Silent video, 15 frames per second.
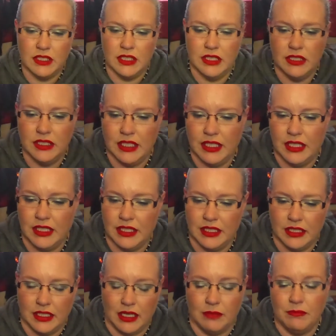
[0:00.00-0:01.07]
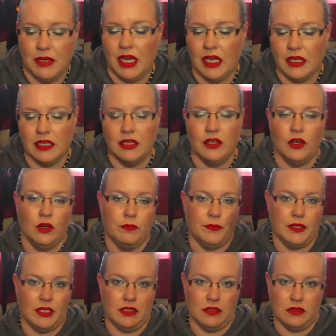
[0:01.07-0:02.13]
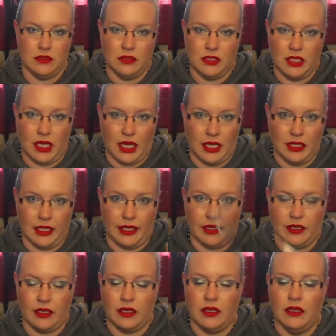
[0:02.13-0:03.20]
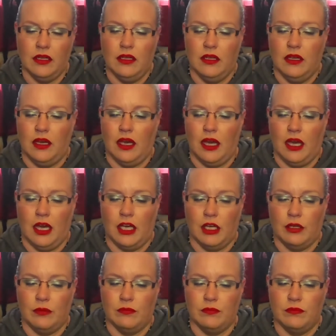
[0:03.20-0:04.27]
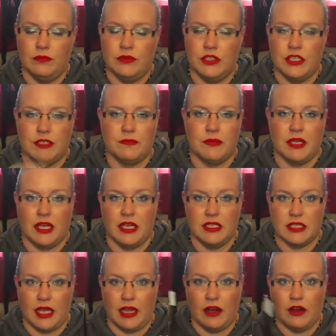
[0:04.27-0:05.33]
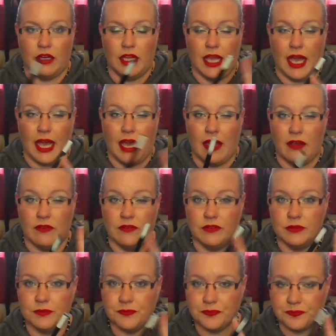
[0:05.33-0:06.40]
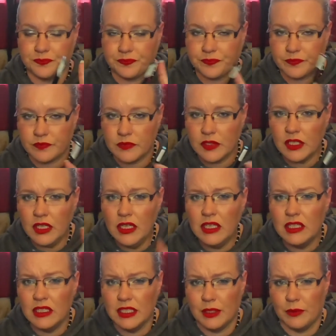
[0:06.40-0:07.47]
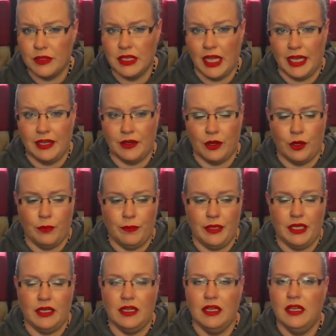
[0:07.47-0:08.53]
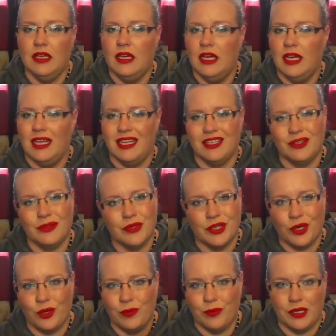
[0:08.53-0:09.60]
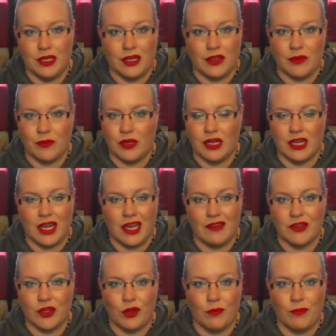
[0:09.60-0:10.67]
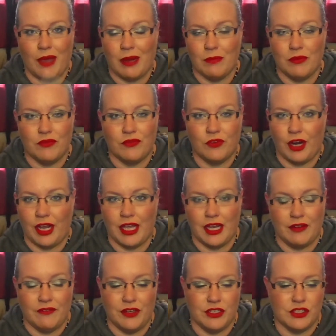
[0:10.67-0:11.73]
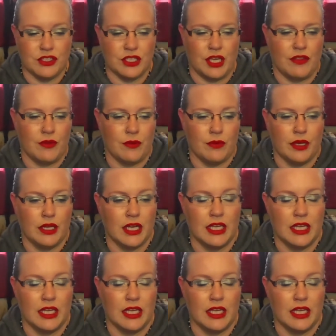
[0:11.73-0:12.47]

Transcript: And then I'm not going to open the eyeliner um, just because I already have a liquid liner open. I don't want to open another one and have it go bad before I get to finish the other one.